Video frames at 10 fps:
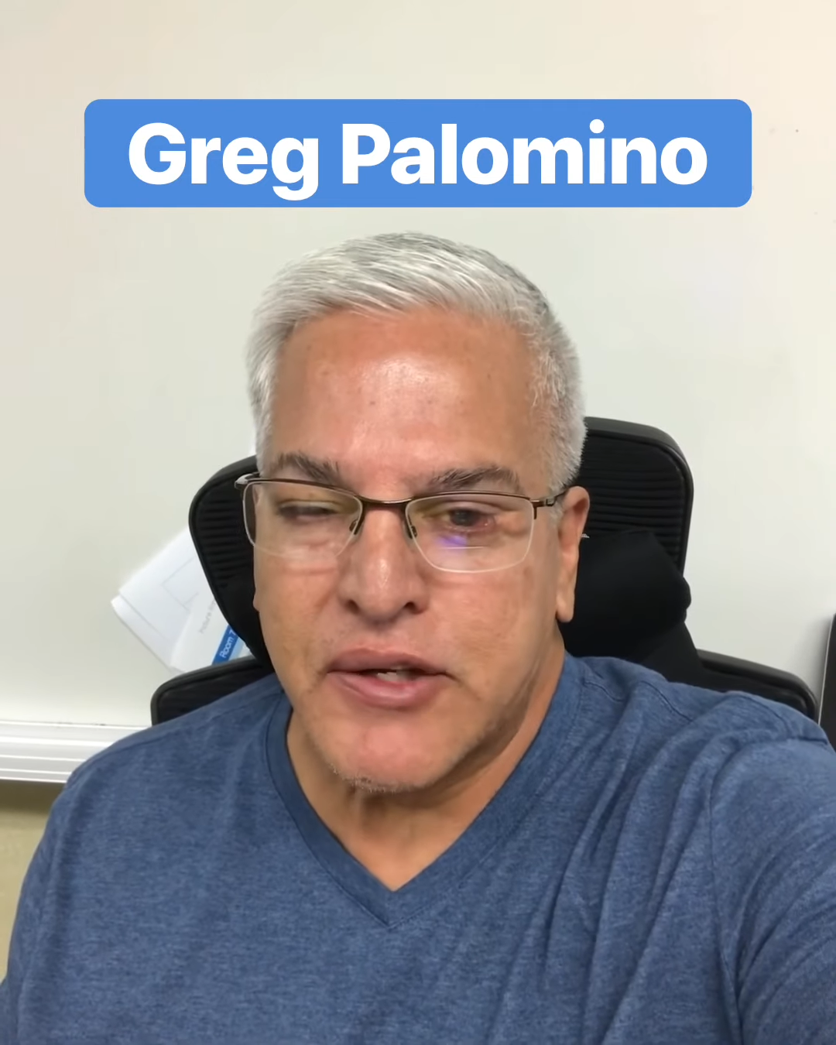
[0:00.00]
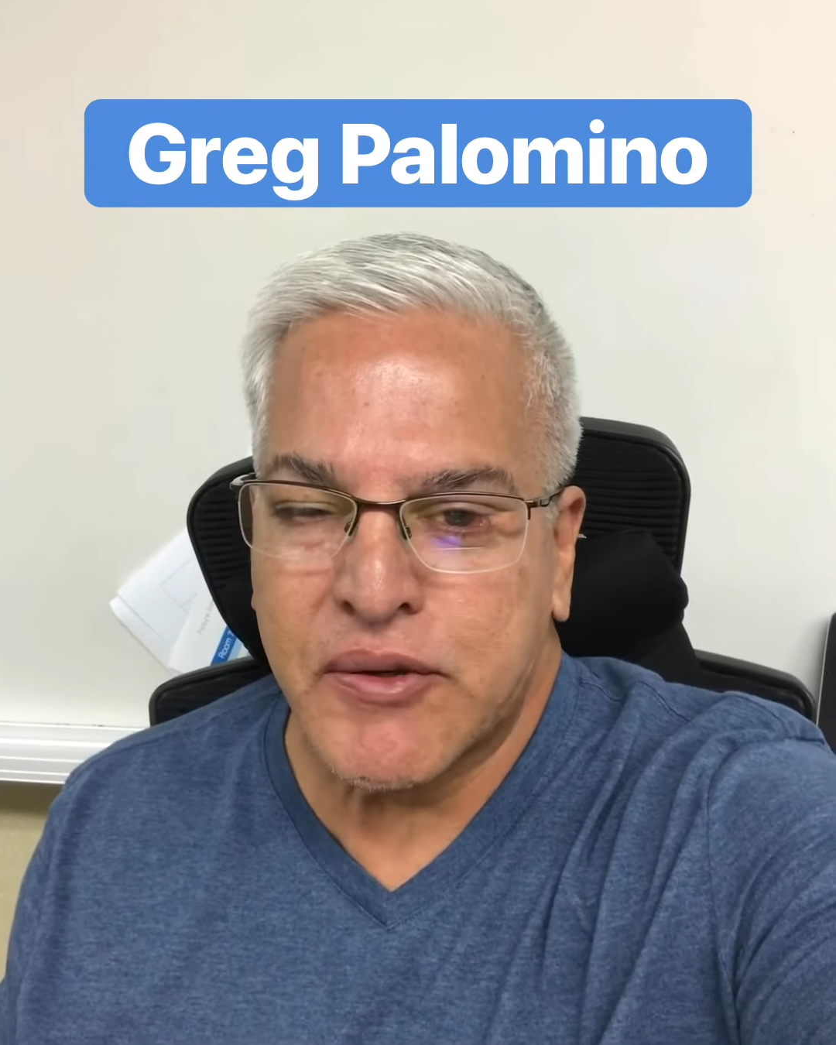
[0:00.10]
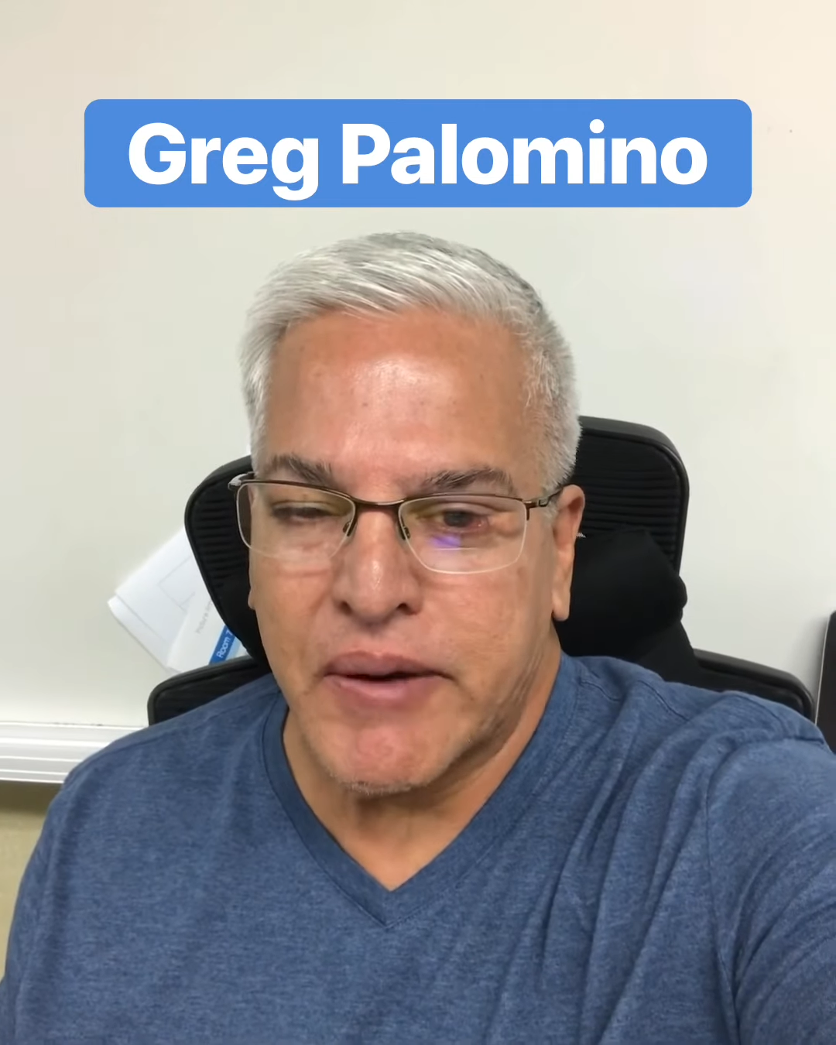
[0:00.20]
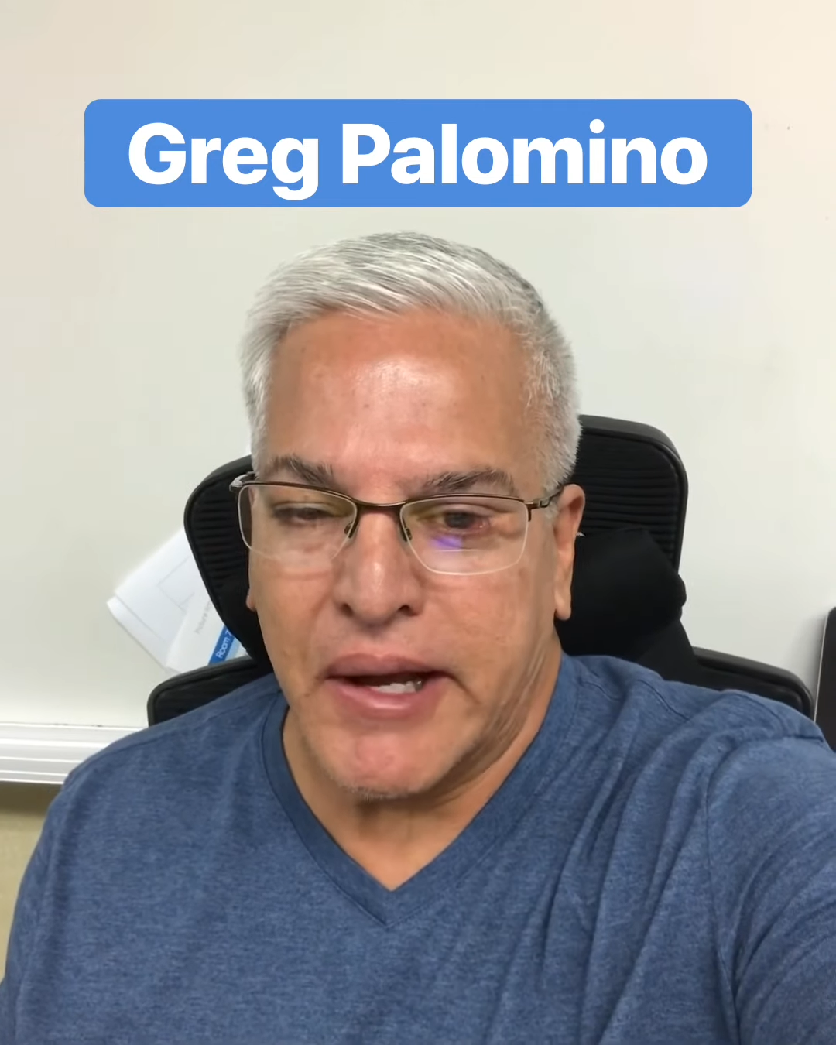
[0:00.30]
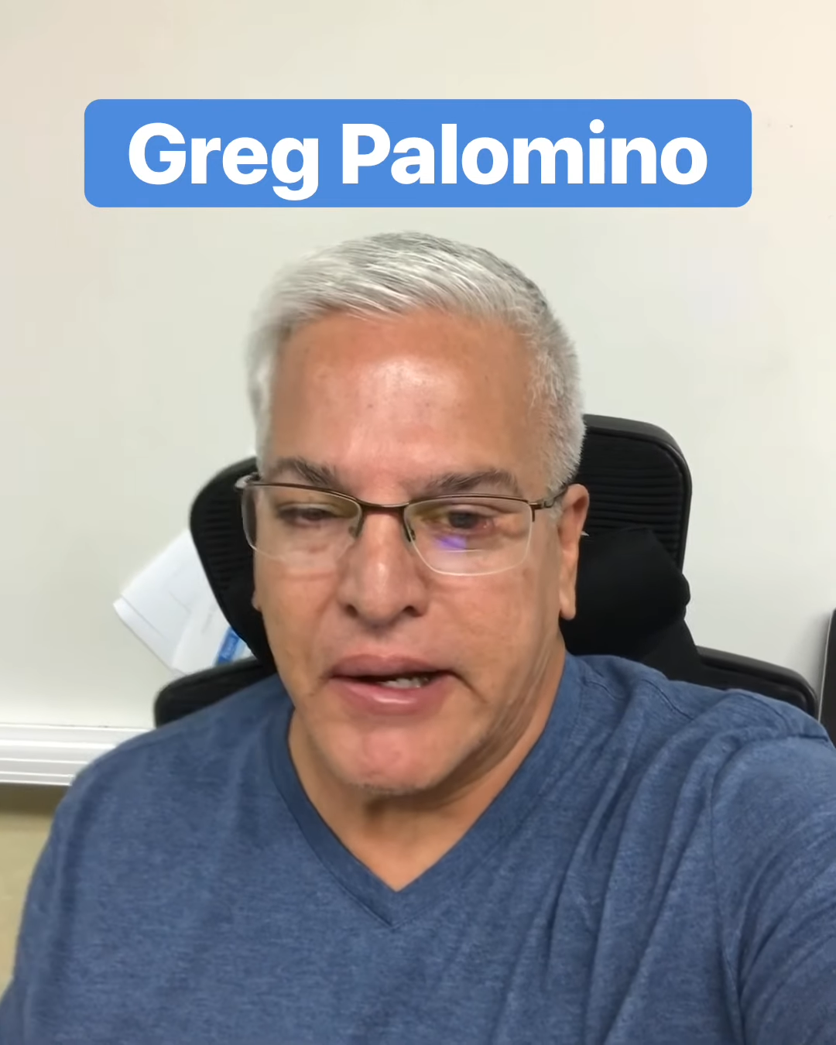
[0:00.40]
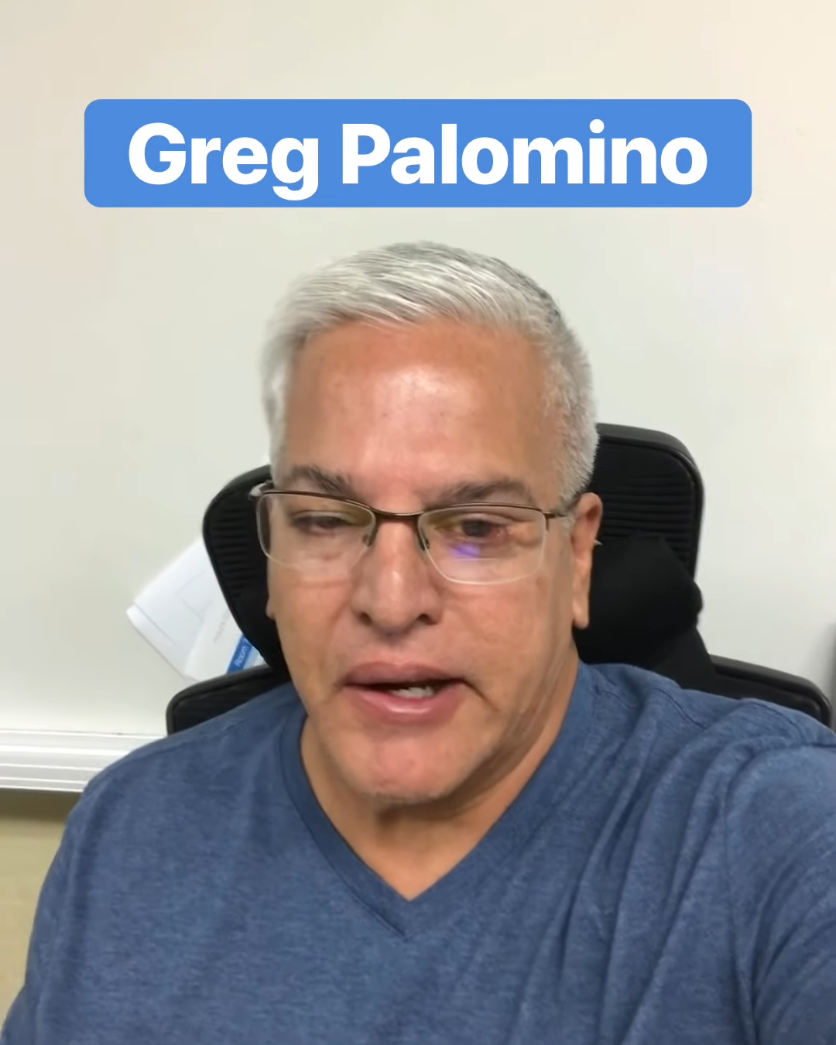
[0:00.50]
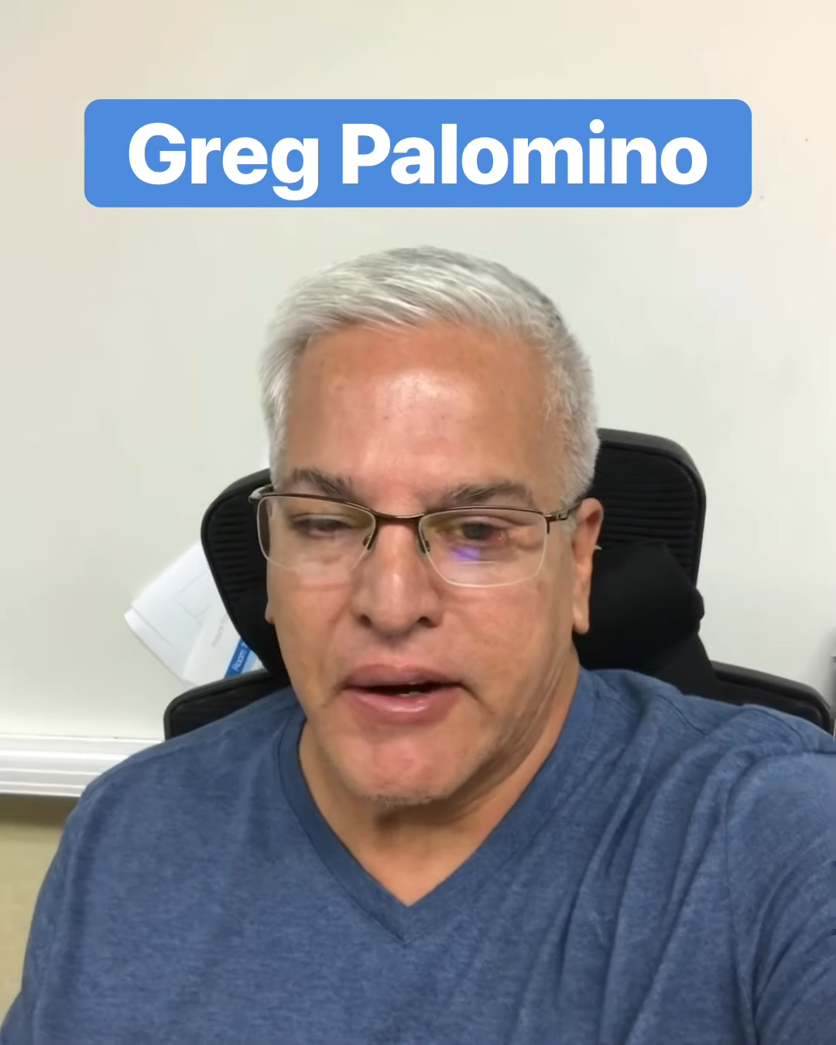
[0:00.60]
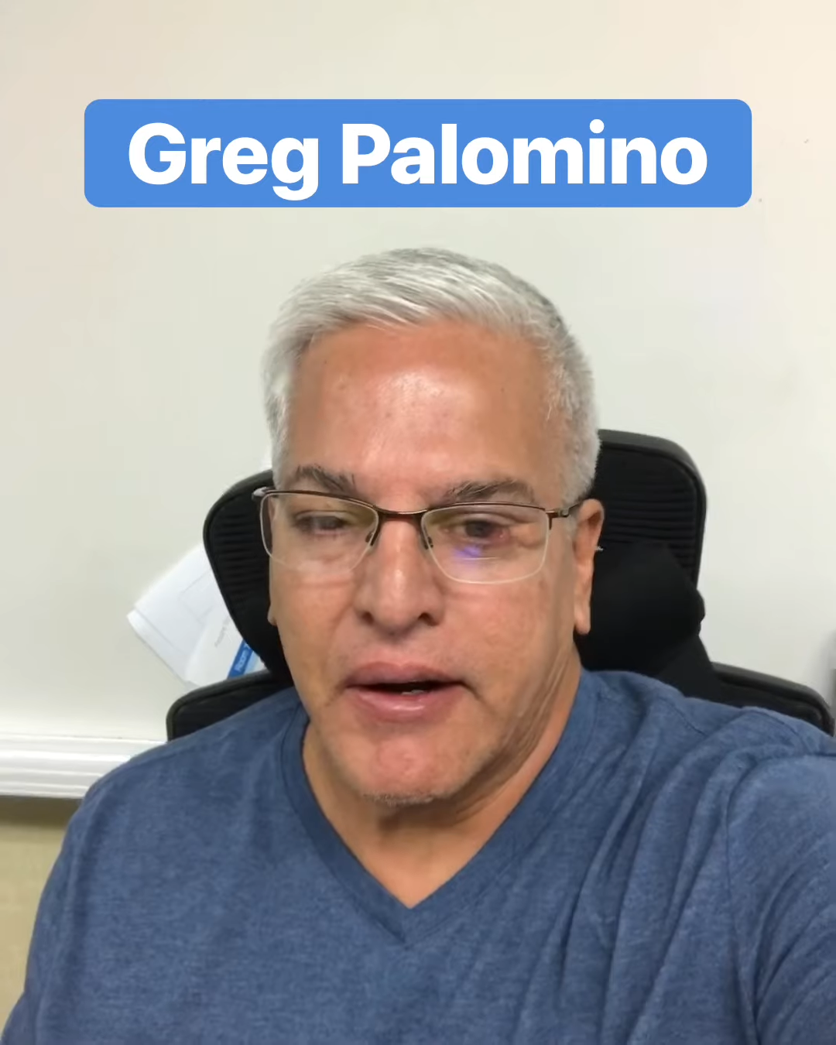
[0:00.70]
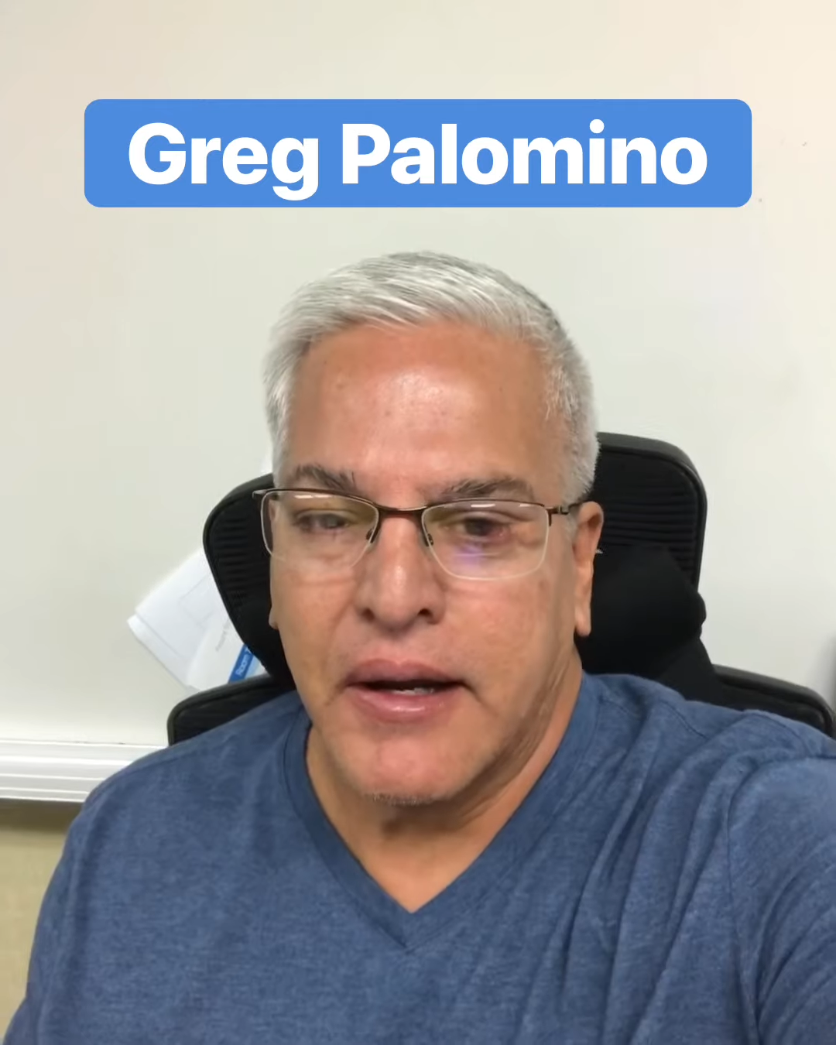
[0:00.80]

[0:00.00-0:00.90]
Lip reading: you around here.